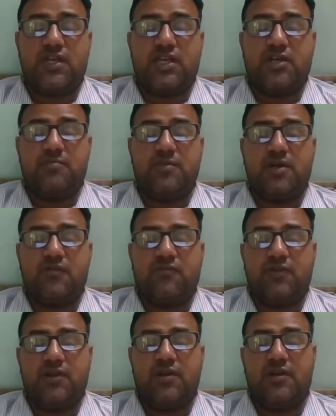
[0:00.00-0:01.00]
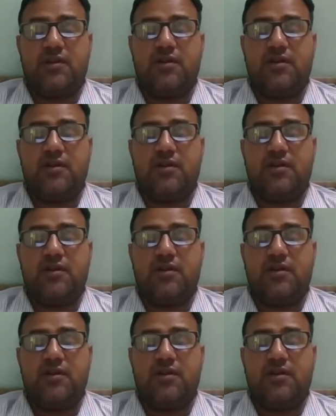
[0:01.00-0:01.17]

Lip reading: keep the field